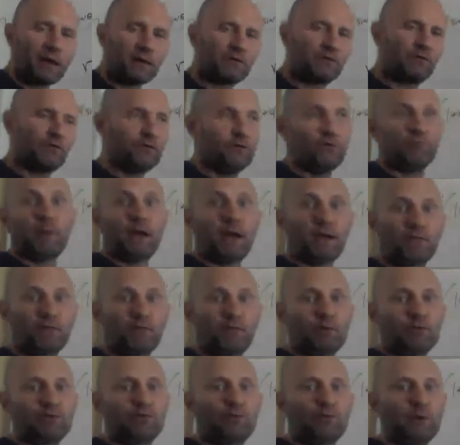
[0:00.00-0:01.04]
back to Math
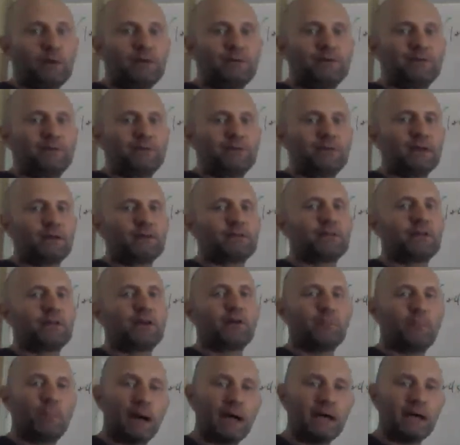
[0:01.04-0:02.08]
126 and
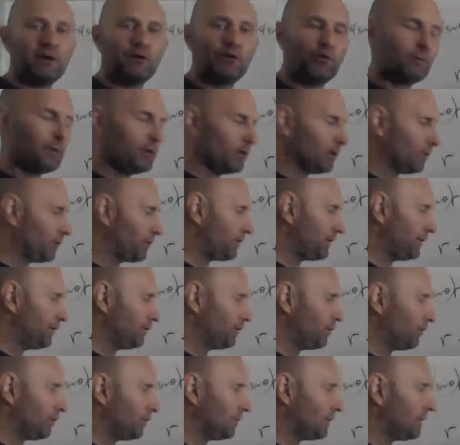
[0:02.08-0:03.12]
our binomial
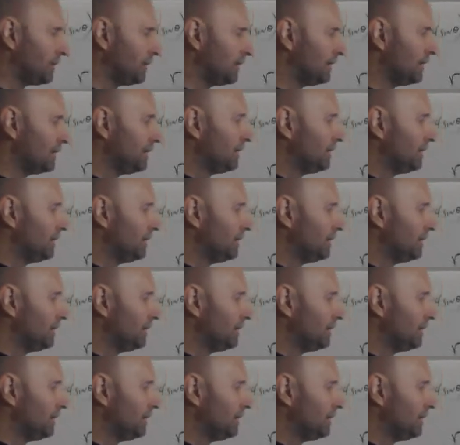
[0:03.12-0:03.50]
theorem,